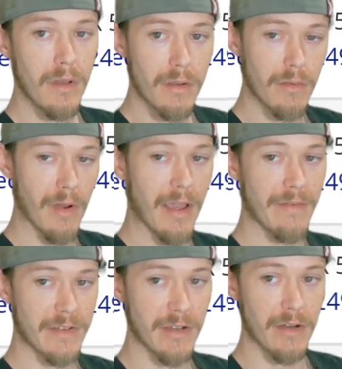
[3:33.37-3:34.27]

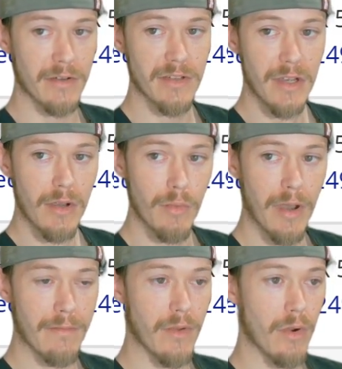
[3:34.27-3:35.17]
graphics cards, will
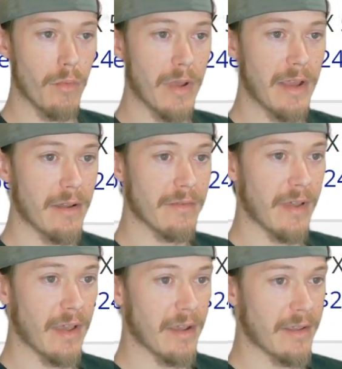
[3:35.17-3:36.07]
have no way of
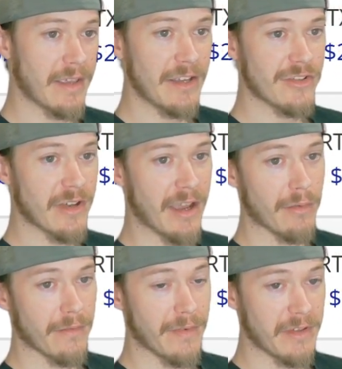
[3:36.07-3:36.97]
gauging how
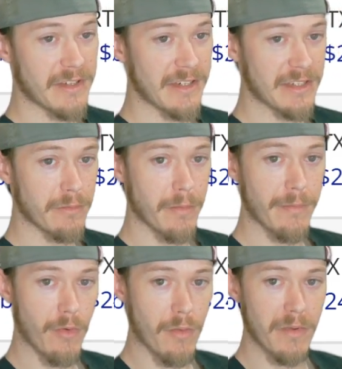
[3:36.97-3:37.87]
the 5060 will
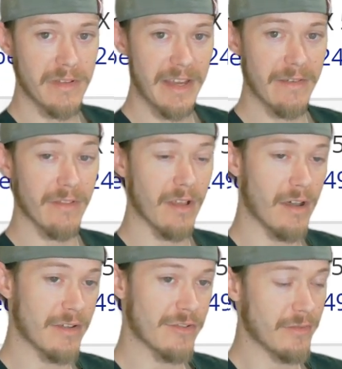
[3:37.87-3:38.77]
perform on day of
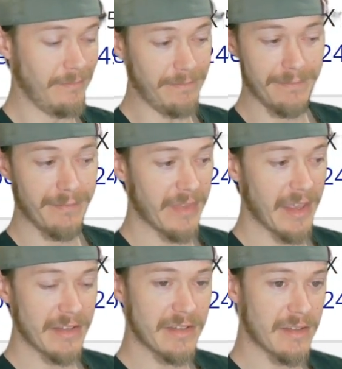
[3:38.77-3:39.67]
launch. And
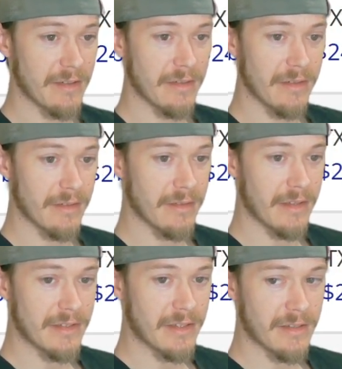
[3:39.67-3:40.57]
that's
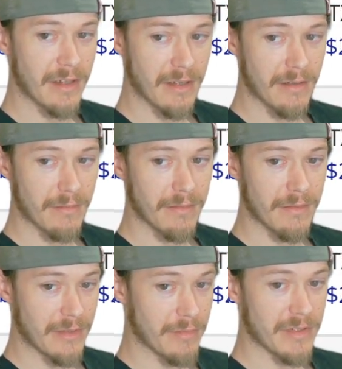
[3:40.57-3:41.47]

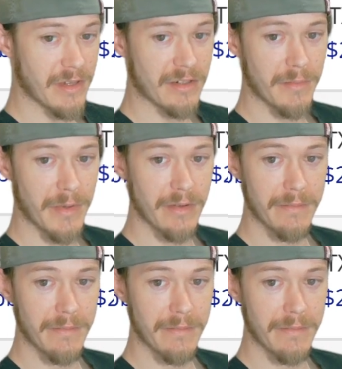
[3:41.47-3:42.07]
what sucks about it.